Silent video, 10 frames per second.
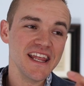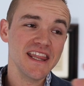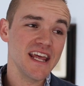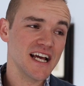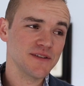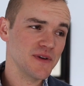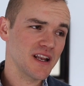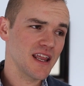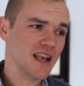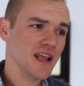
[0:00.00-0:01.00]
the aspect
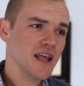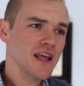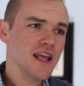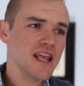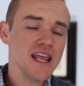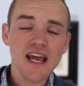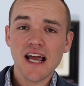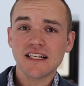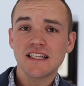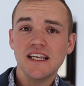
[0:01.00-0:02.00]
that he
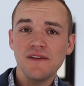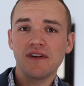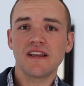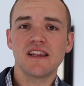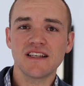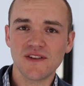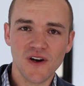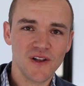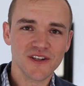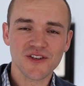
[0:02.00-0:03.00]
has given this
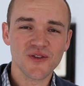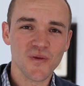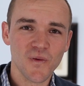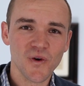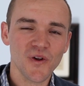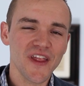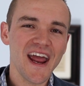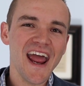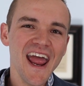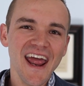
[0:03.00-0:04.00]
knowledge to the world,
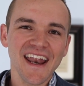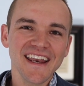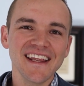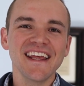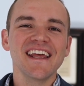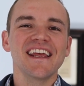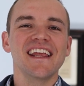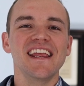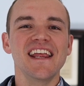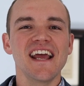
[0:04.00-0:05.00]
and
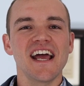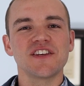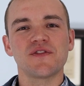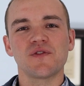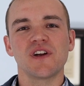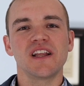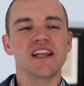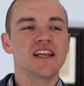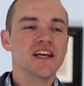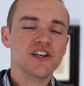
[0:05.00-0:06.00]
he has
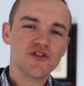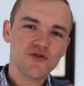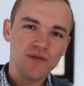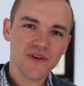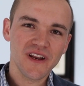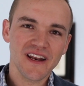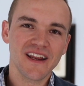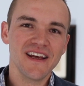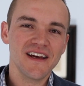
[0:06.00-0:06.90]
freely distributed